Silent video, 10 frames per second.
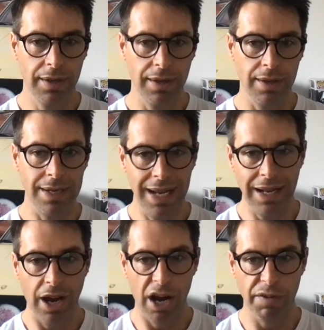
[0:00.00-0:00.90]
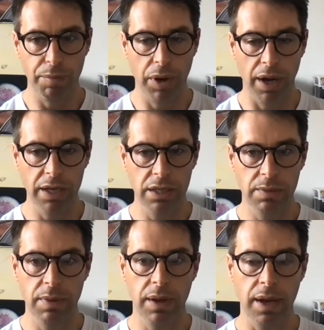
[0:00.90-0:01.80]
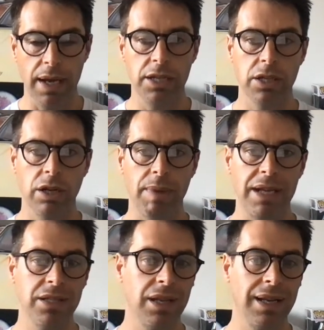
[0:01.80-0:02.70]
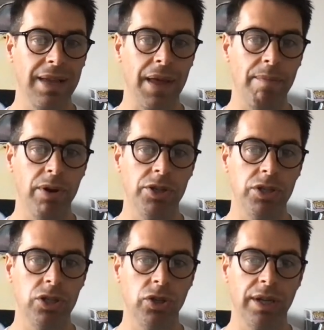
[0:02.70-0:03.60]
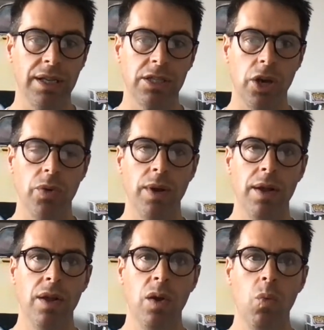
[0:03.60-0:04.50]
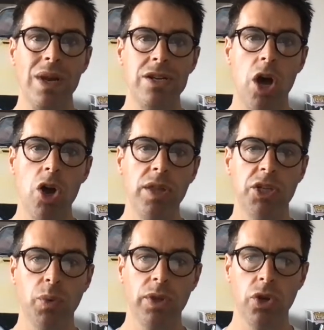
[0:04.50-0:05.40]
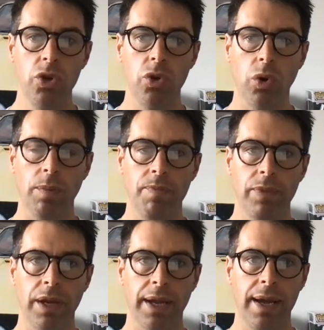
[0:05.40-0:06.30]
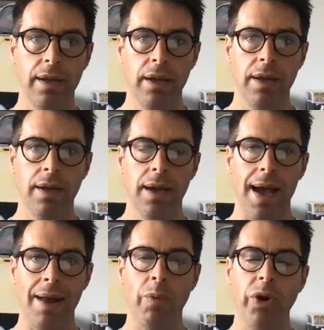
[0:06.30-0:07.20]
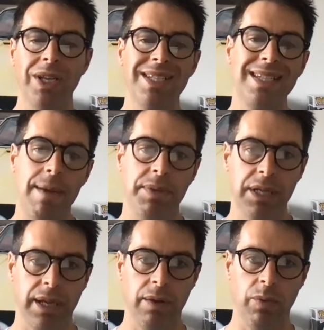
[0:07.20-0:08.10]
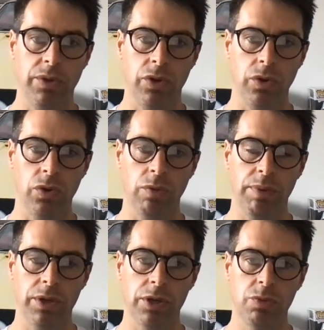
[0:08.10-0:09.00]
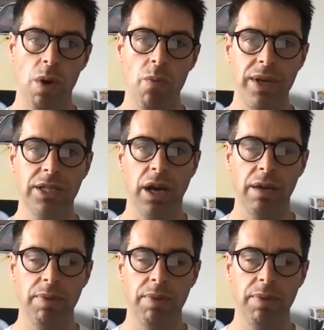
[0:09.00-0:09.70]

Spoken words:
nearly half the price, and it's going to basically get that person to look at it. So we know this with Google, okay? And we're accepting it with Google, because when we type